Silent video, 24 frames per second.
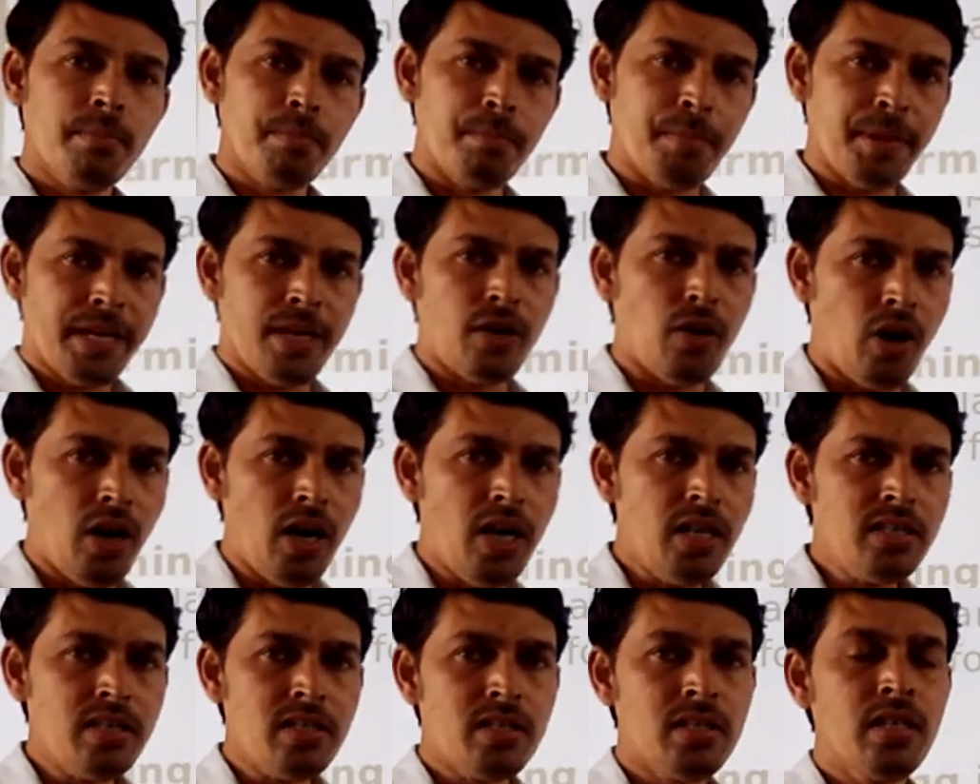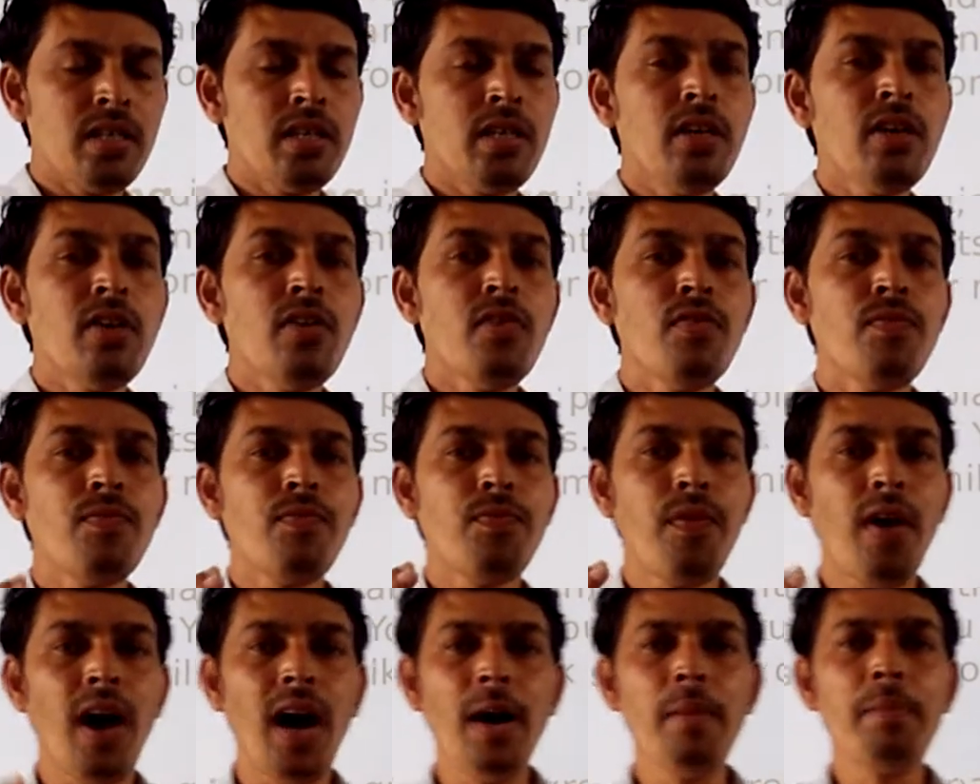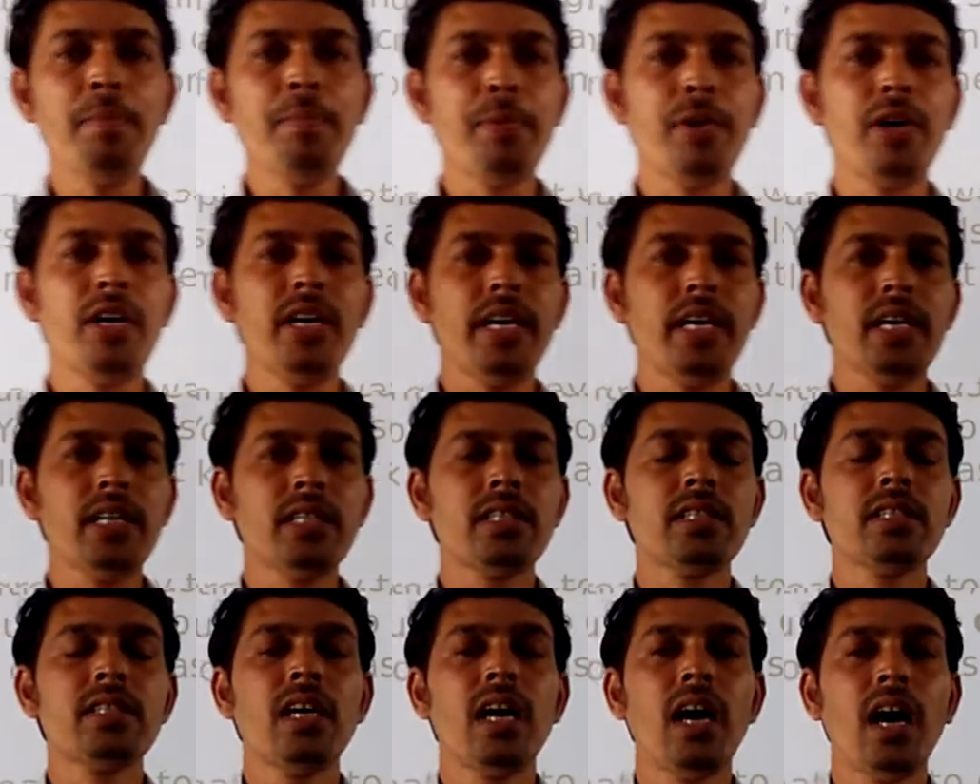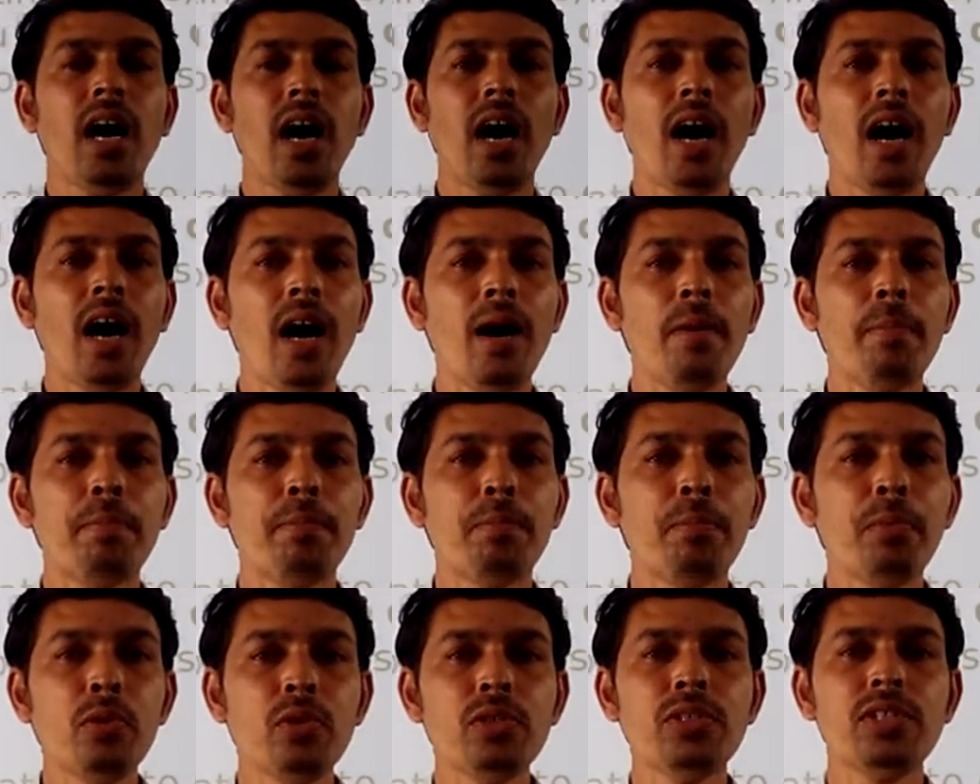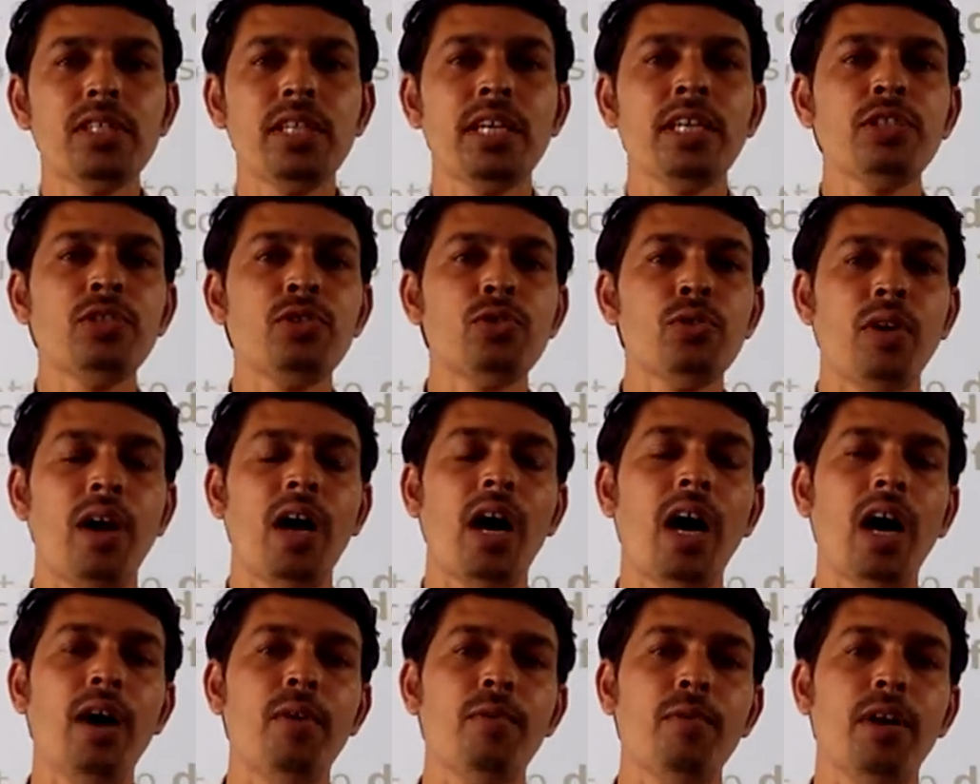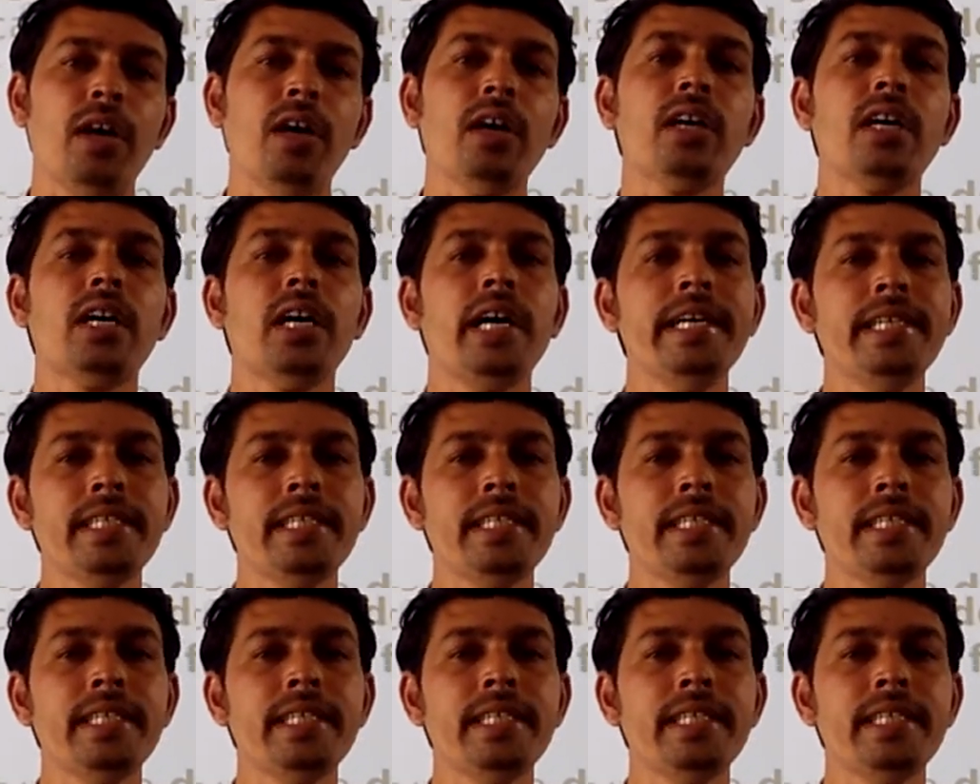because farm products are boosting to our